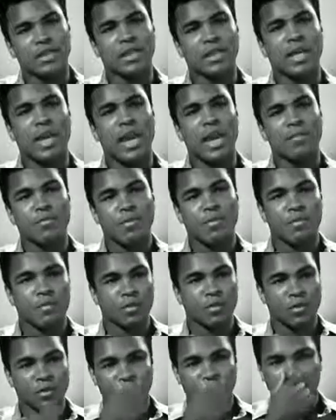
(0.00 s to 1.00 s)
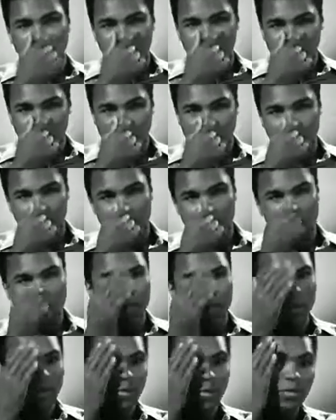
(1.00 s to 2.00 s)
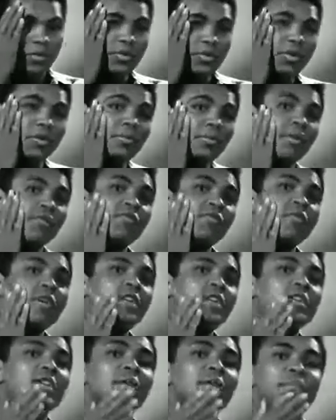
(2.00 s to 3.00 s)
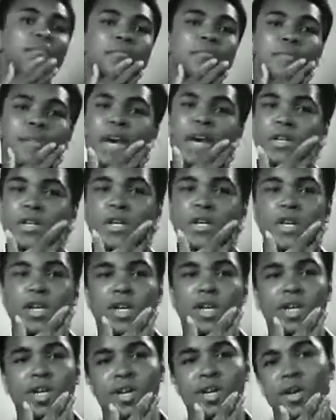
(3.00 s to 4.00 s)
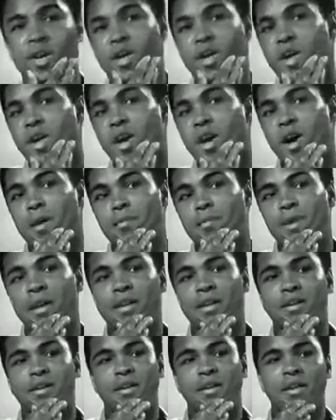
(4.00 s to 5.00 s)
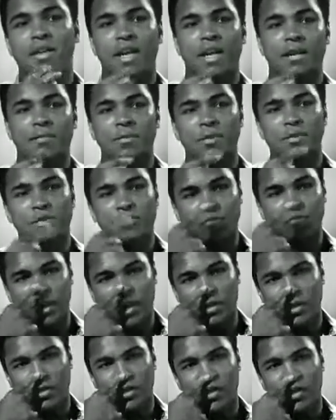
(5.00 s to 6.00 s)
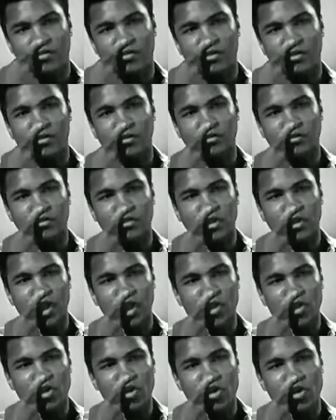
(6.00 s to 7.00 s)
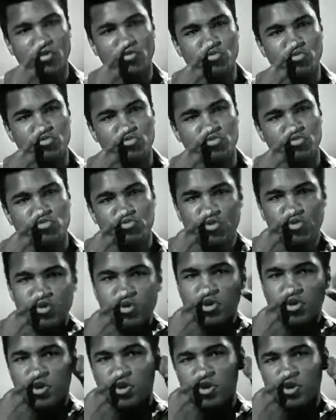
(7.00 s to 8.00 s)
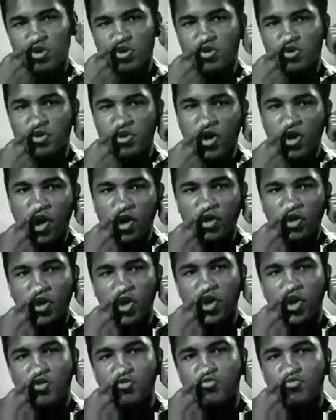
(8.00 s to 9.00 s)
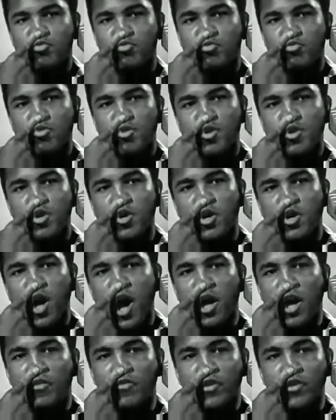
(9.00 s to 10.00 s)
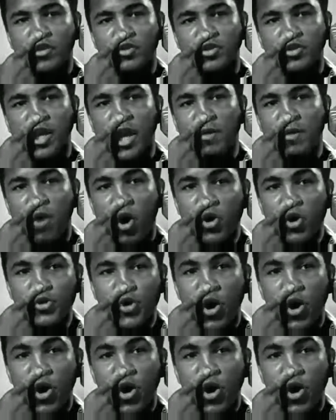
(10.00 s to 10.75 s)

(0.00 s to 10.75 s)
the camera on close up, you see my nose and my face. I'm not ugly. I'm not ugly like most fighters. They have noses like that, and their ears are like that. How you feel, champ? I'm